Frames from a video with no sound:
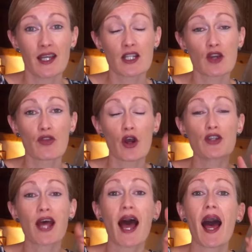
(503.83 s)
So,
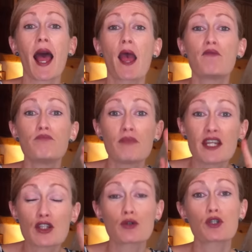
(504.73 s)
those are
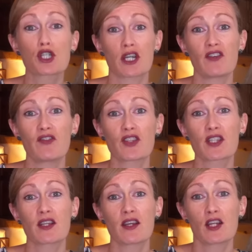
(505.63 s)
mental
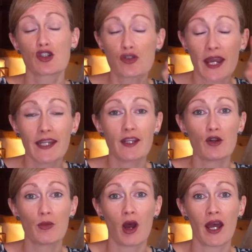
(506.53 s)
shifts training
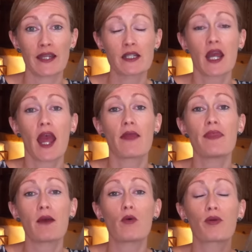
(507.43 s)
your mind, and
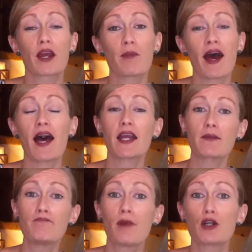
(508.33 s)
that will bring about an
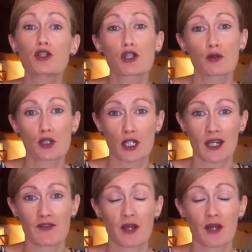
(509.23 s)
emotional shift.